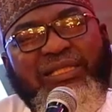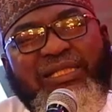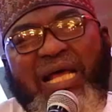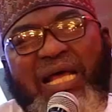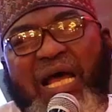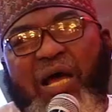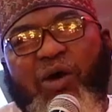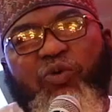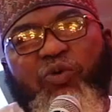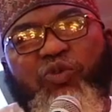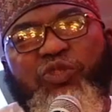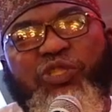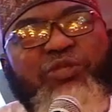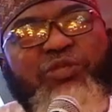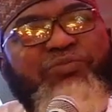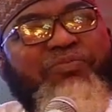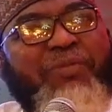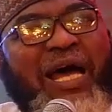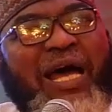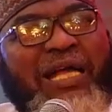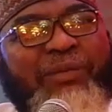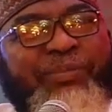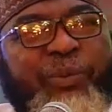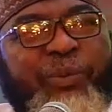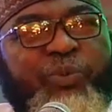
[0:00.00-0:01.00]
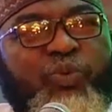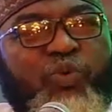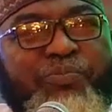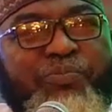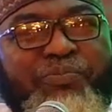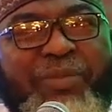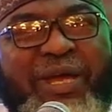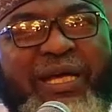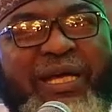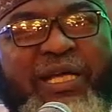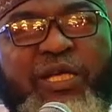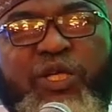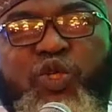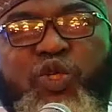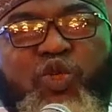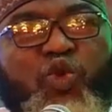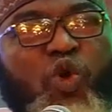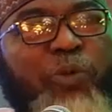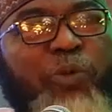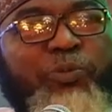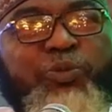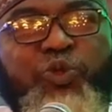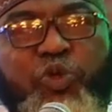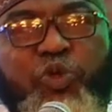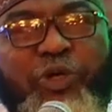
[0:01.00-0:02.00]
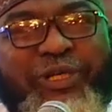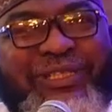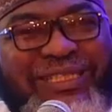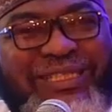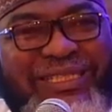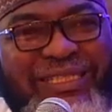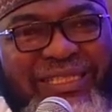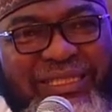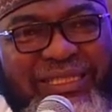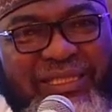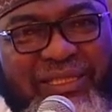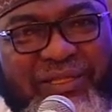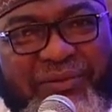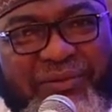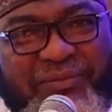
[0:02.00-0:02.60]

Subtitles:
how smart people make dumb choices?